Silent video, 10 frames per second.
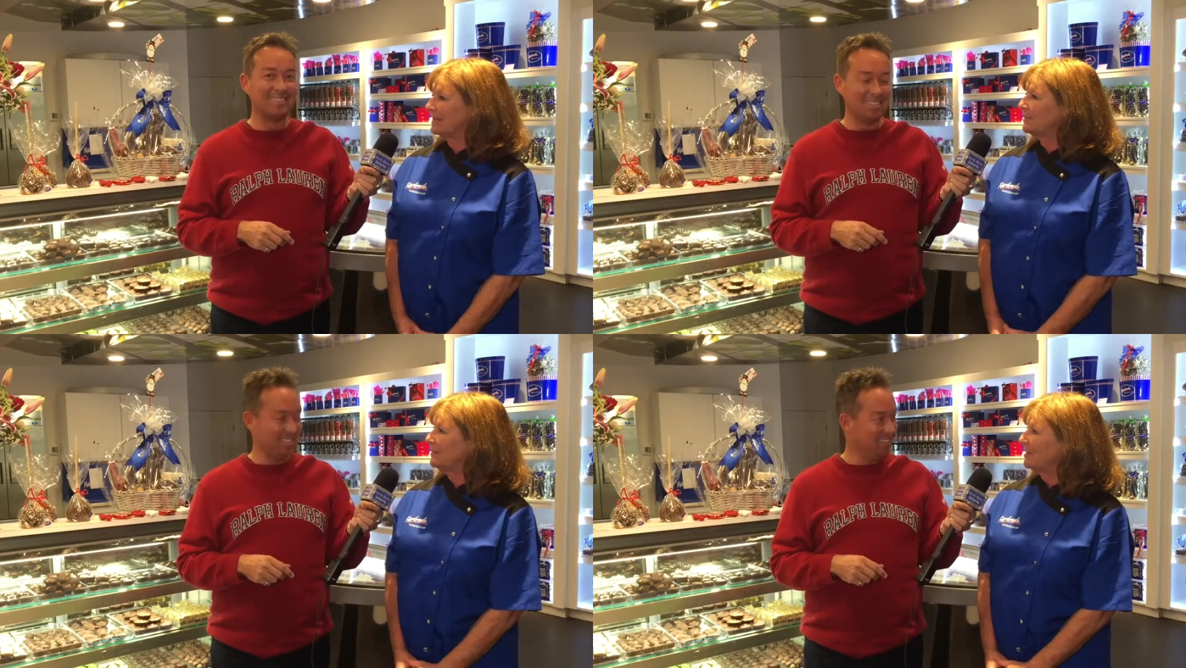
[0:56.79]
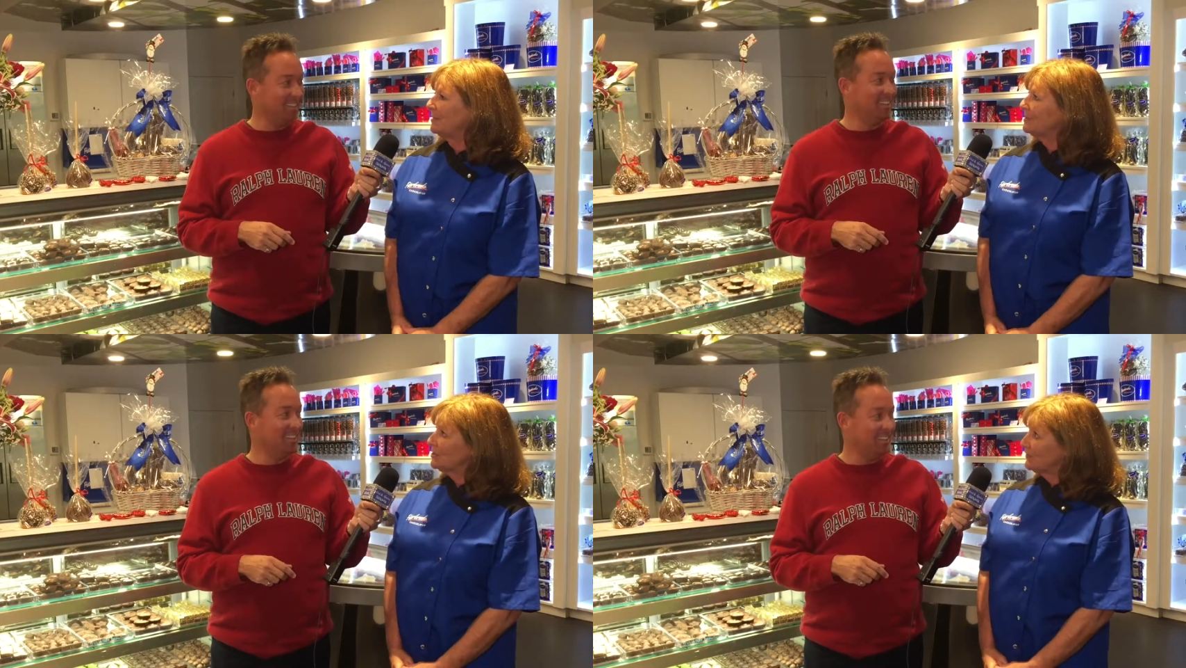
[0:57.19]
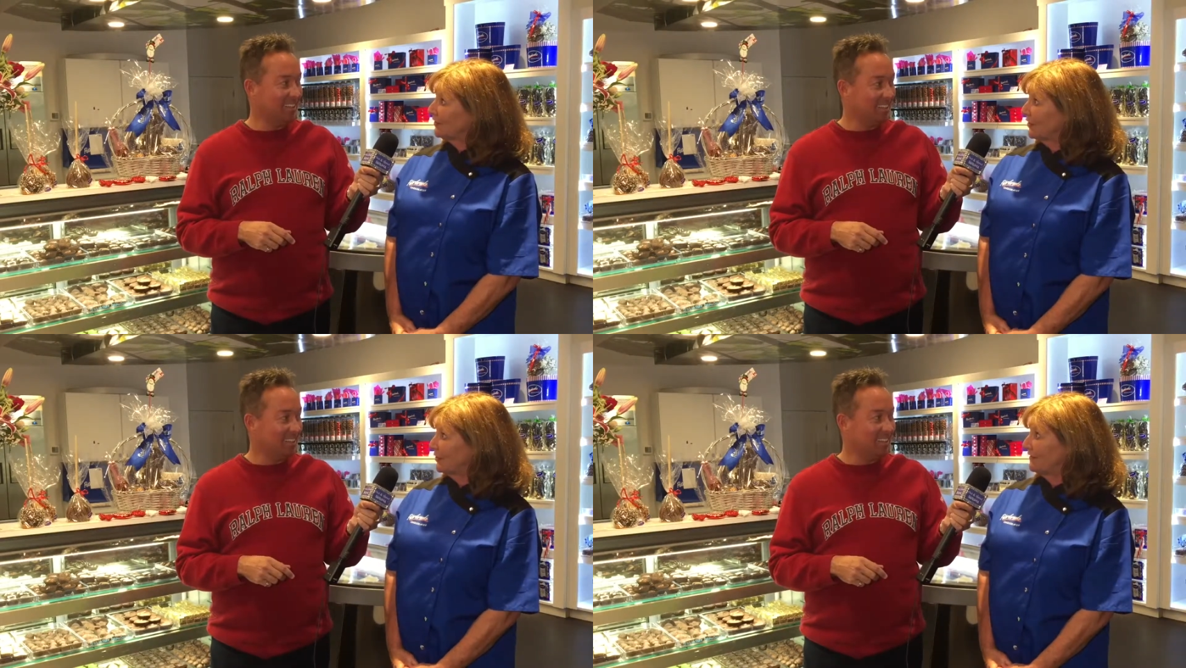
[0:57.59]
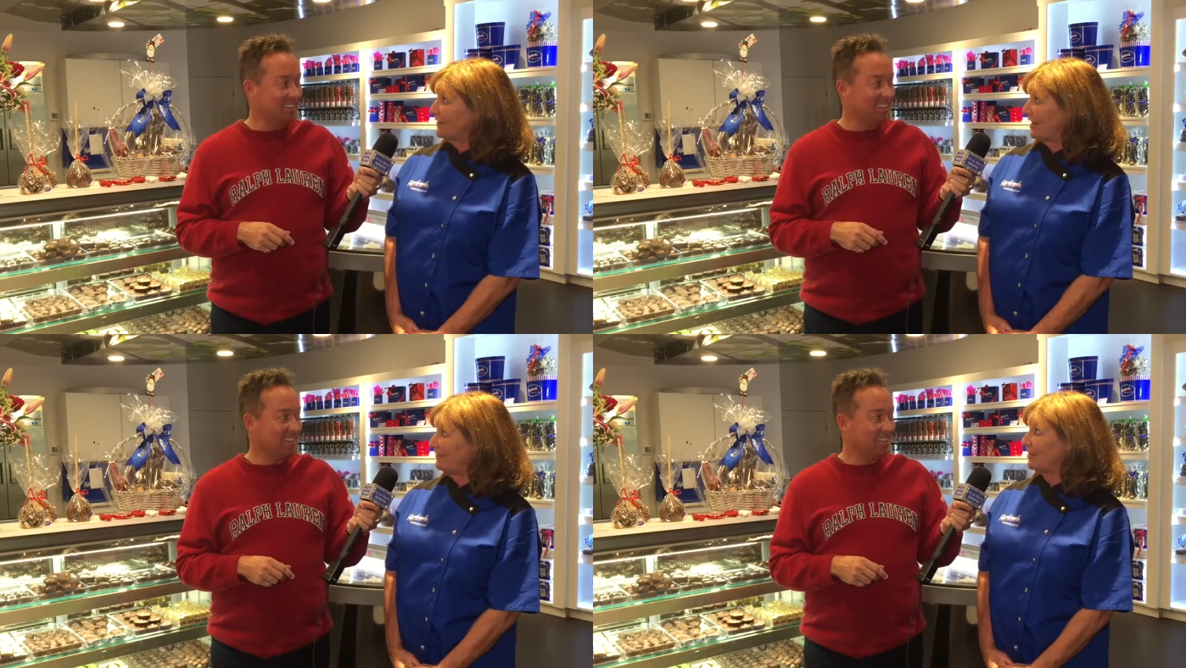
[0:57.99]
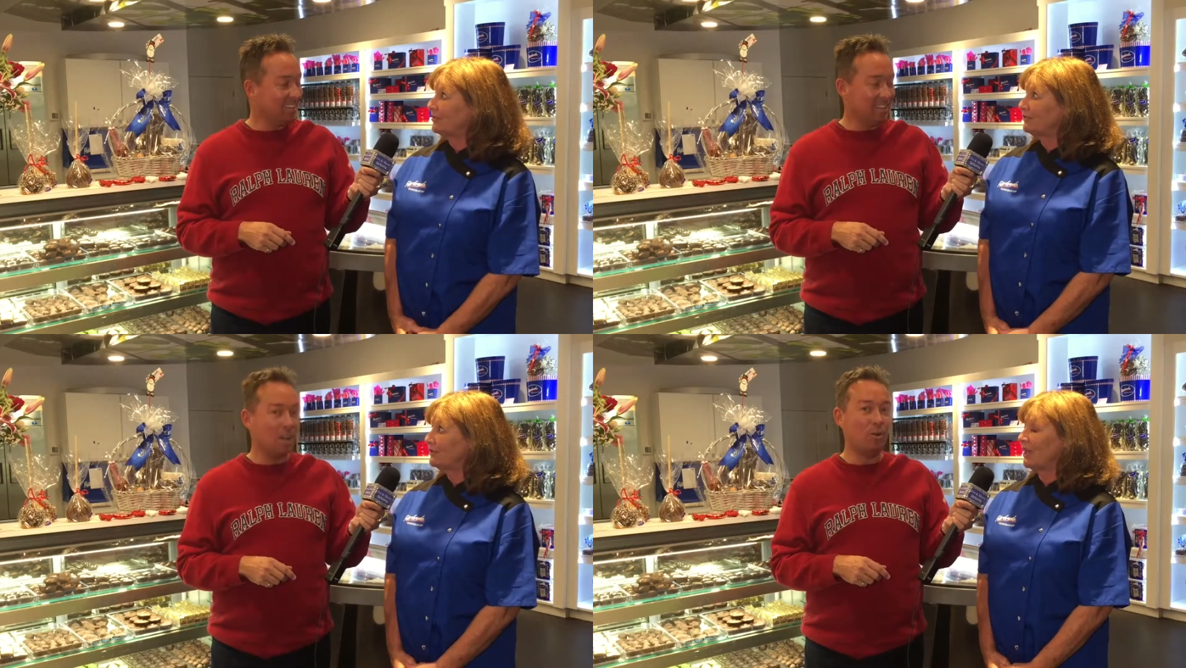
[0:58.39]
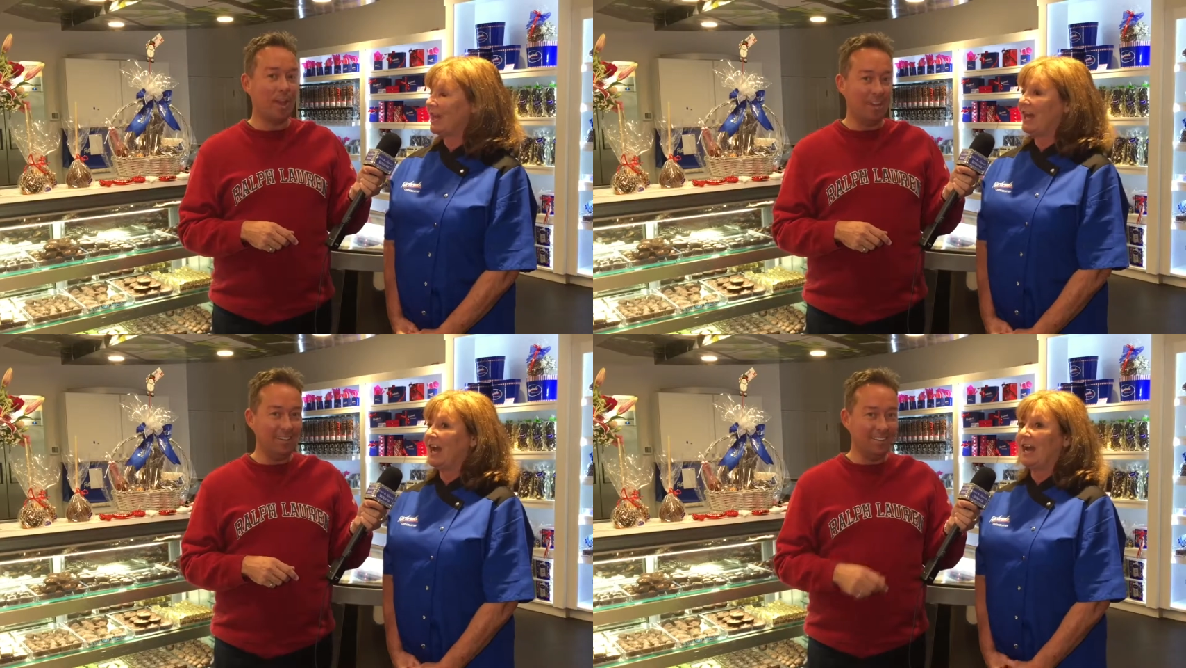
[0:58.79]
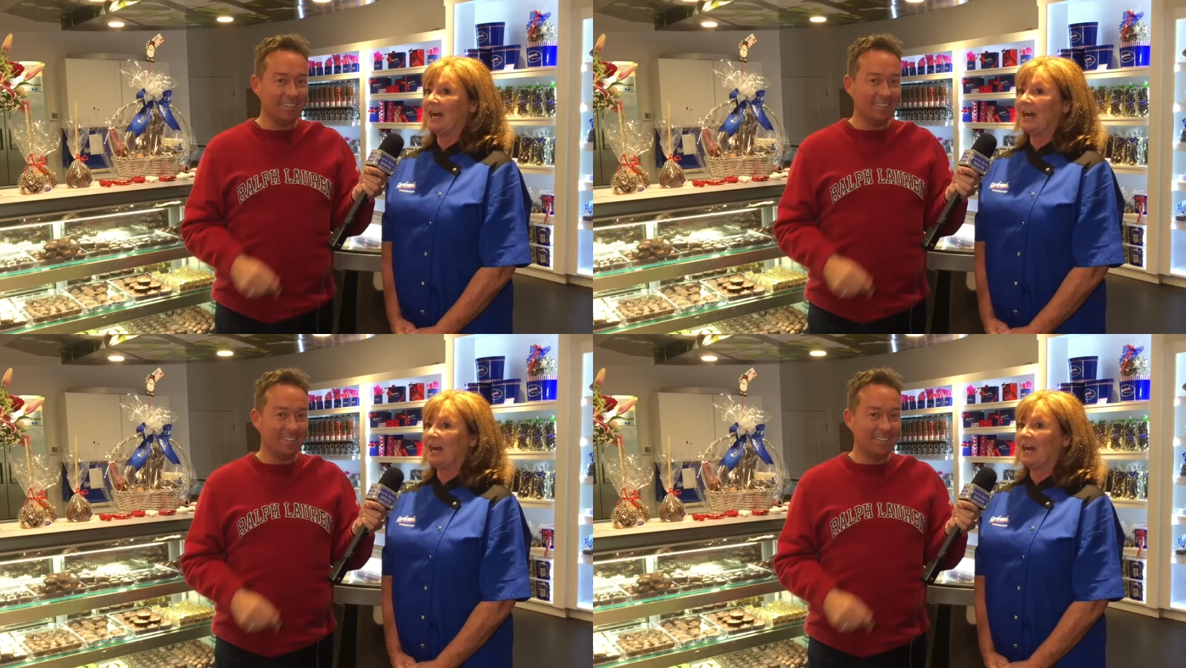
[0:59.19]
Speaker 1: It's been in business for 35 years. Okay.